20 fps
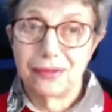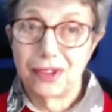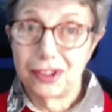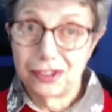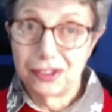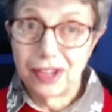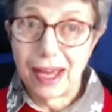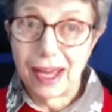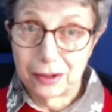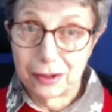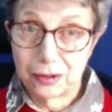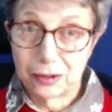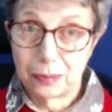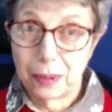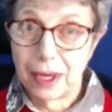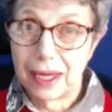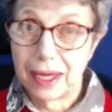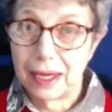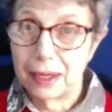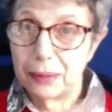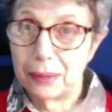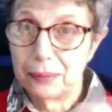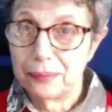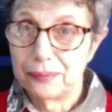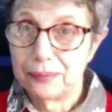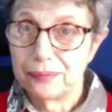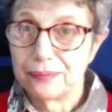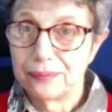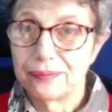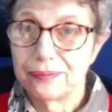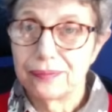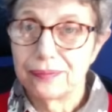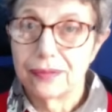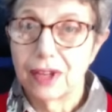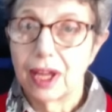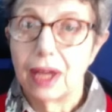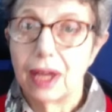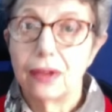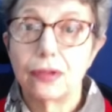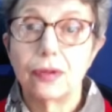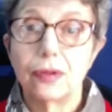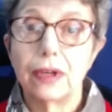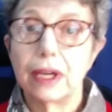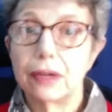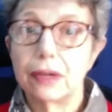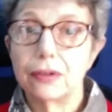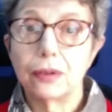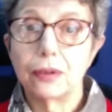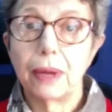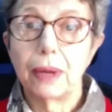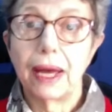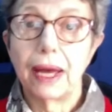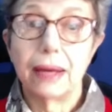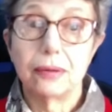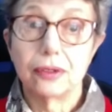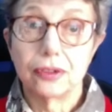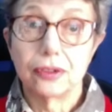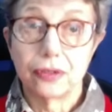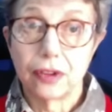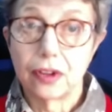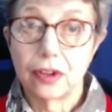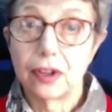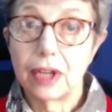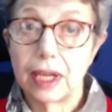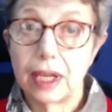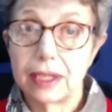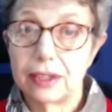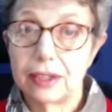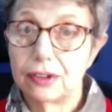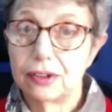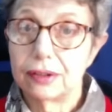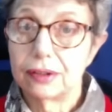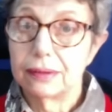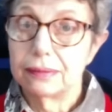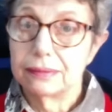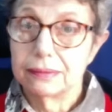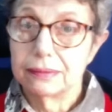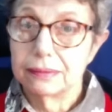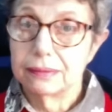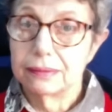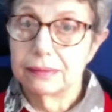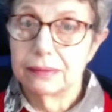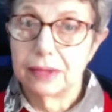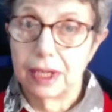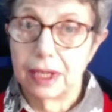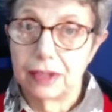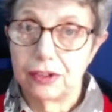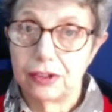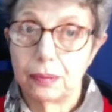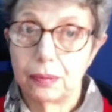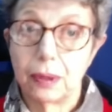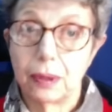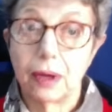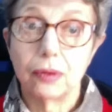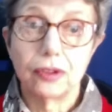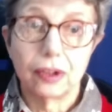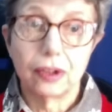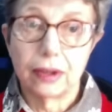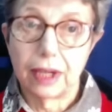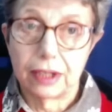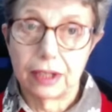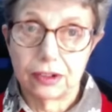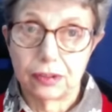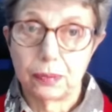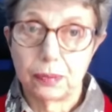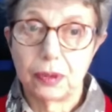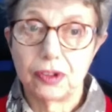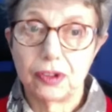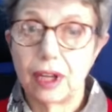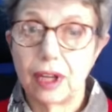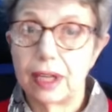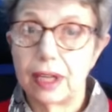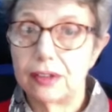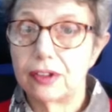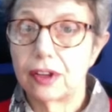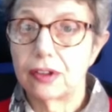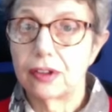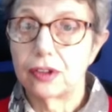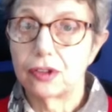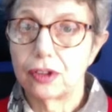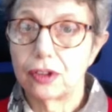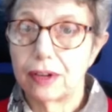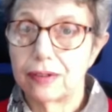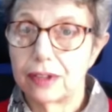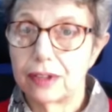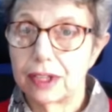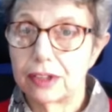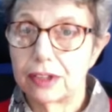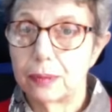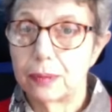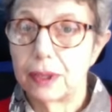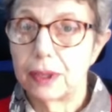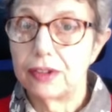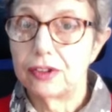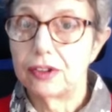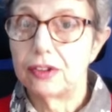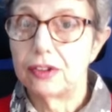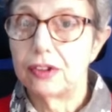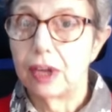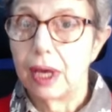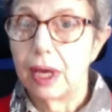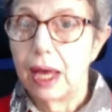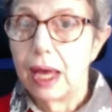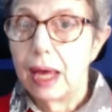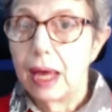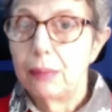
the taxpayer £300 for the night, I suppose, and that's besides other travel expenses.